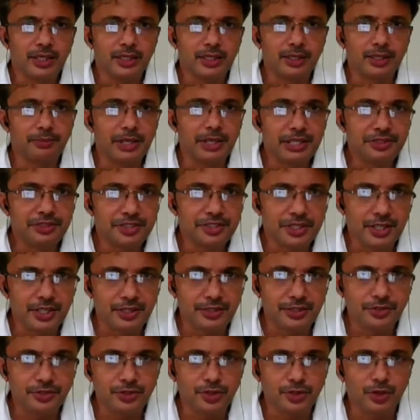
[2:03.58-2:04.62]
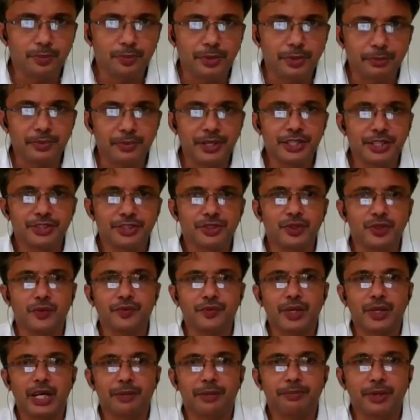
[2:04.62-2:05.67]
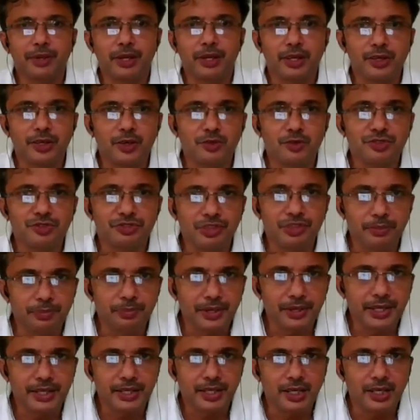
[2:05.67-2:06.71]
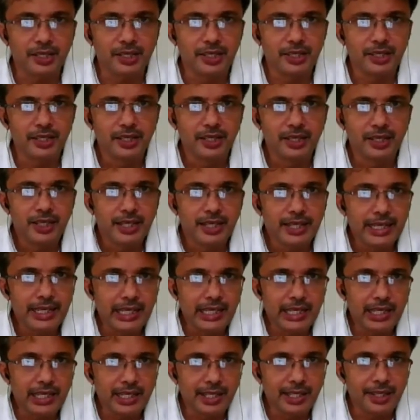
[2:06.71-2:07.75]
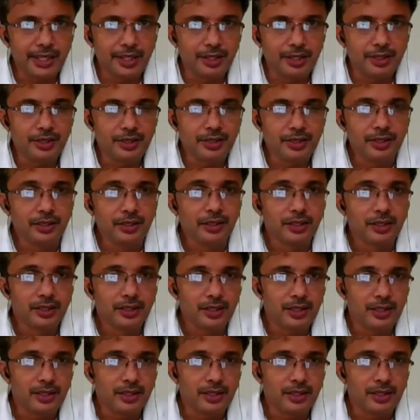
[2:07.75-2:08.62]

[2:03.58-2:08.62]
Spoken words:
the maintenance or preparation of capital accounts separately in,